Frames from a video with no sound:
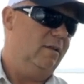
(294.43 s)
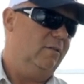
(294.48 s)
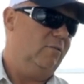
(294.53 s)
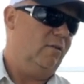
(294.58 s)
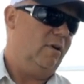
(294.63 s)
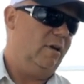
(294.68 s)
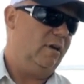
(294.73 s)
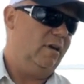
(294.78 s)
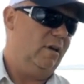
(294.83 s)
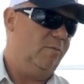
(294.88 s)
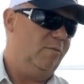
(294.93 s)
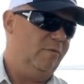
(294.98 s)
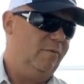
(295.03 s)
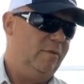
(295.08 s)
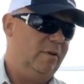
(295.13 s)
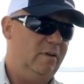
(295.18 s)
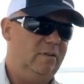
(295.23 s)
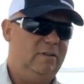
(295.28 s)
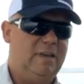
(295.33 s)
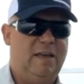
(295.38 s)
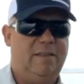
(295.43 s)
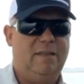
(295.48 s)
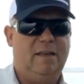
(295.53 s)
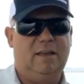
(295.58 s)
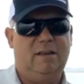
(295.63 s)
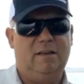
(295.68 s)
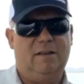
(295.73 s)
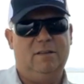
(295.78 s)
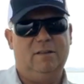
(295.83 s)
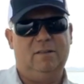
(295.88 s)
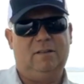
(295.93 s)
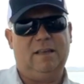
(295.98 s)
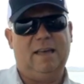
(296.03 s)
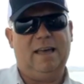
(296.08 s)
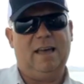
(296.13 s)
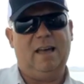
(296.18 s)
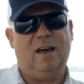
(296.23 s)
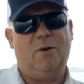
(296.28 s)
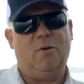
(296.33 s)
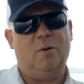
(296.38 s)
Try and keep my fingers out their gills
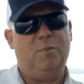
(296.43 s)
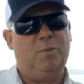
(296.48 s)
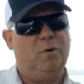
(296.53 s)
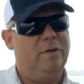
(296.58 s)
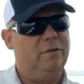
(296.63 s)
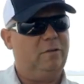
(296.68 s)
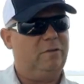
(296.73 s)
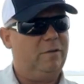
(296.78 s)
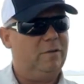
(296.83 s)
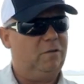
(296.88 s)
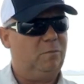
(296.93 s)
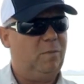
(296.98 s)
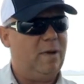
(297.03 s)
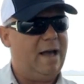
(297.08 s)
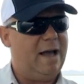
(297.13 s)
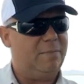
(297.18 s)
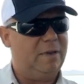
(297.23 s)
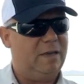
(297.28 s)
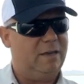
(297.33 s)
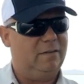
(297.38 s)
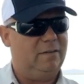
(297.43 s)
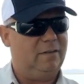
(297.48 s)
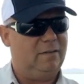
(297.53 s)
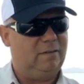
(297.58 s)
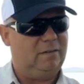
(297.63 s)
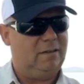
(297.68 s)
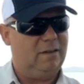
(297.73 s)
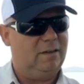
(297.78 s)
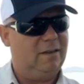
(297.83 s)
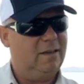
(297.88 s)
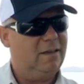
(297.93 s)
there. I want to put this fish back because it's,